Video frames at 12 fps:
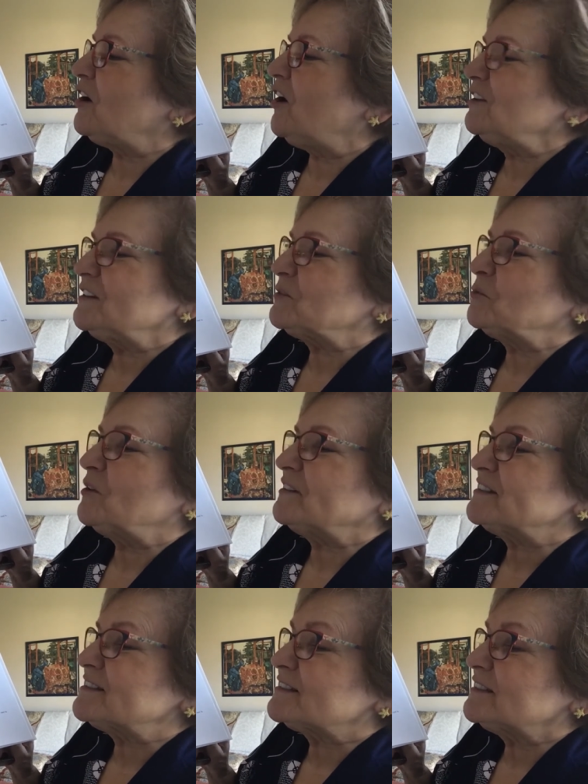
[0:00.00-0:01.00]
all at
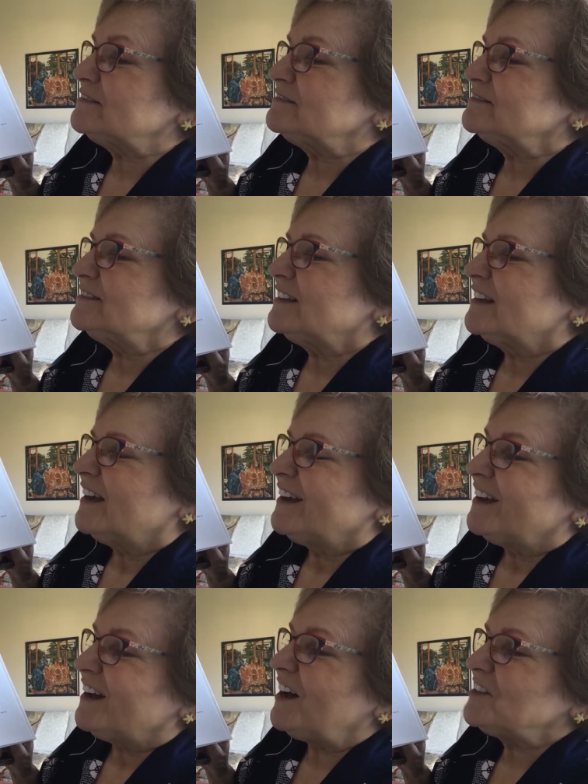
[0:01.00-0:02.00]
once."
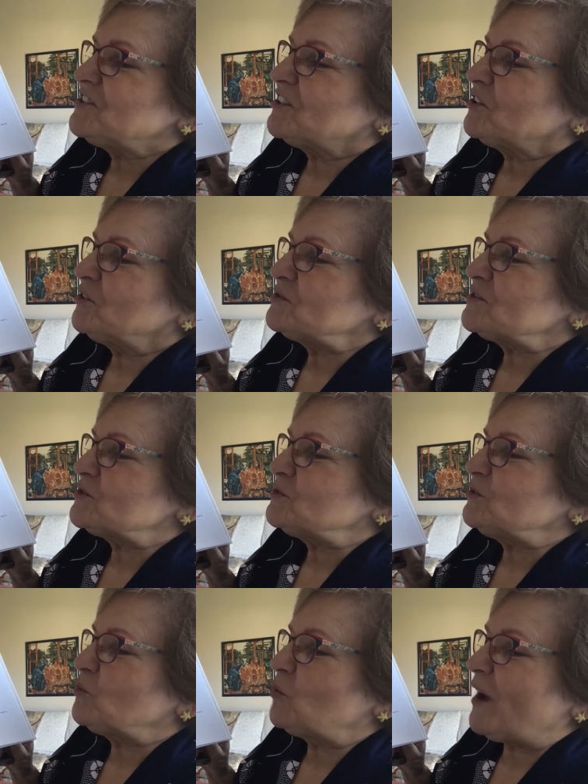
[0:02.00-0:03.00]
Hachiko
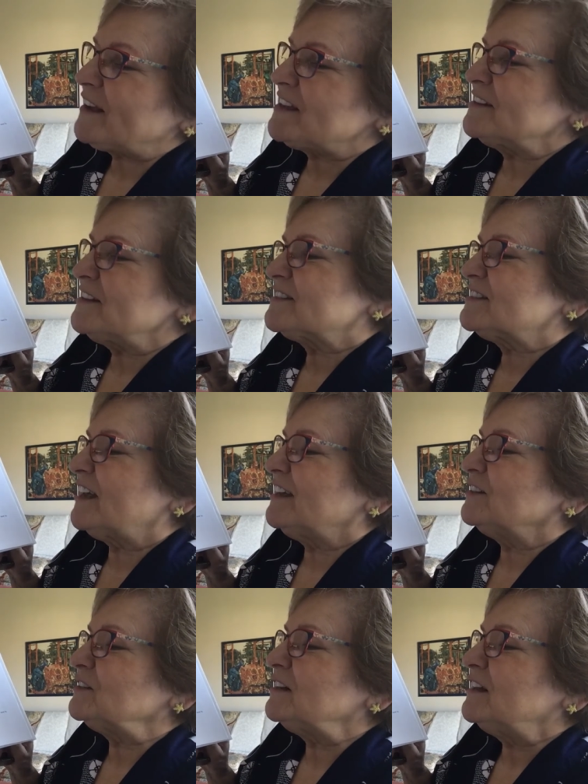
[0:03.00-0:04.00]
stood wagging his
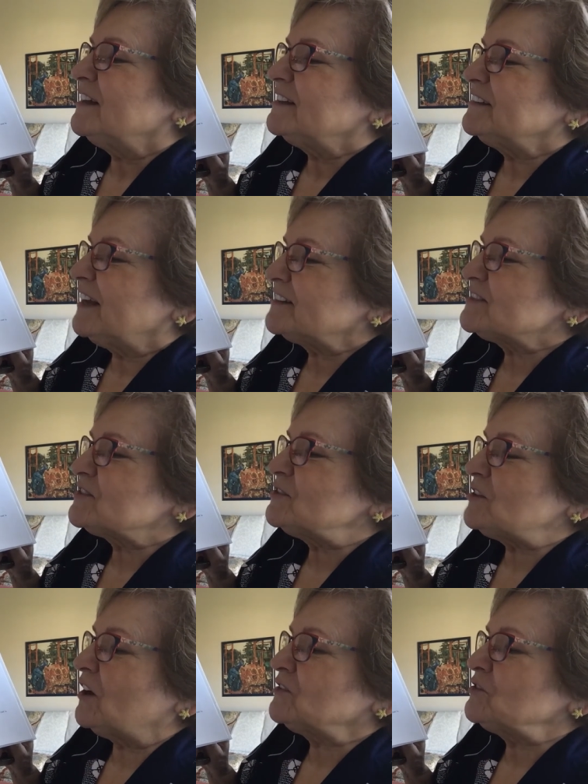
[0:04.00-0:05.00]
tail next to
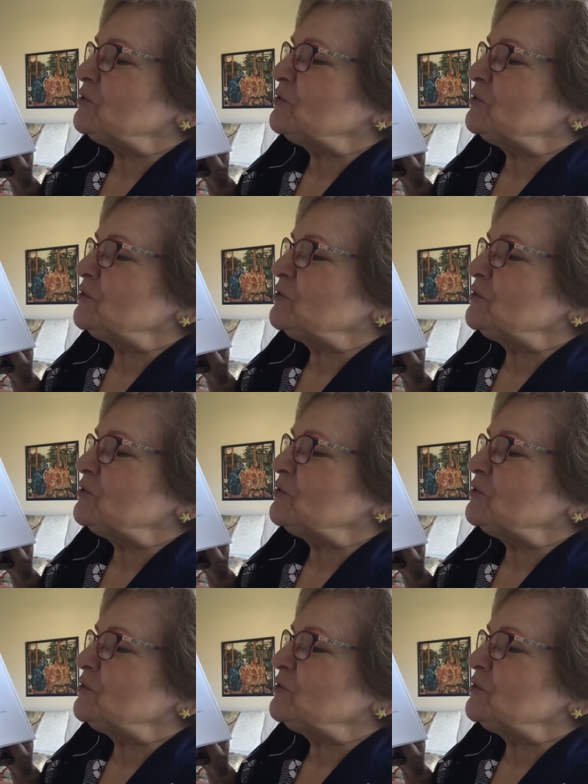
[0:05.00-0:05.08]
Dr.